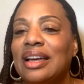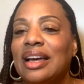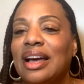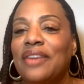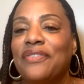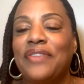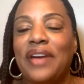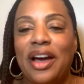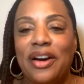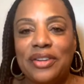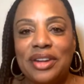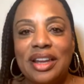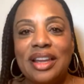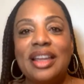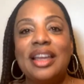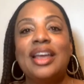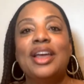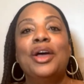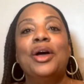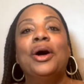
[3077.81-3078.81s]
I found it.
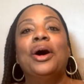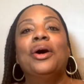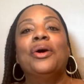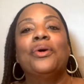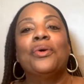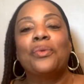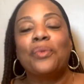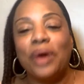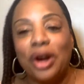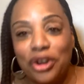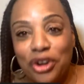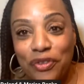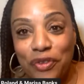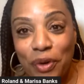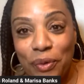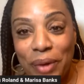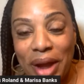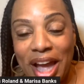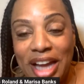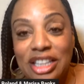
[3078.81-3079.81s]

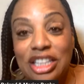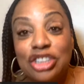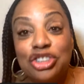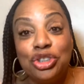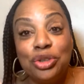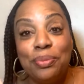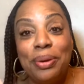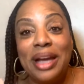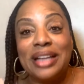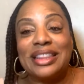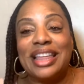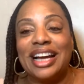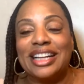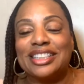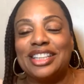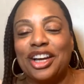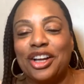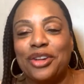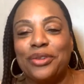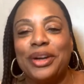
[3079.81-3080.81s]
Wonderful, right? Did you make that
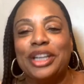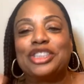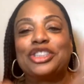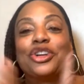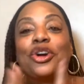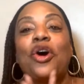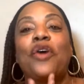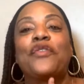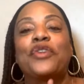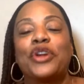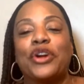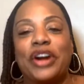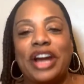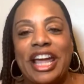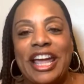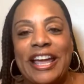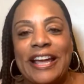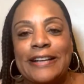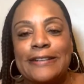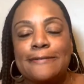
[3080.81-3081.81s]
declaration over your
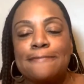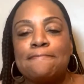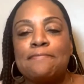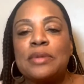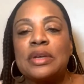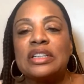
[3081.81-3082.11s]
hands?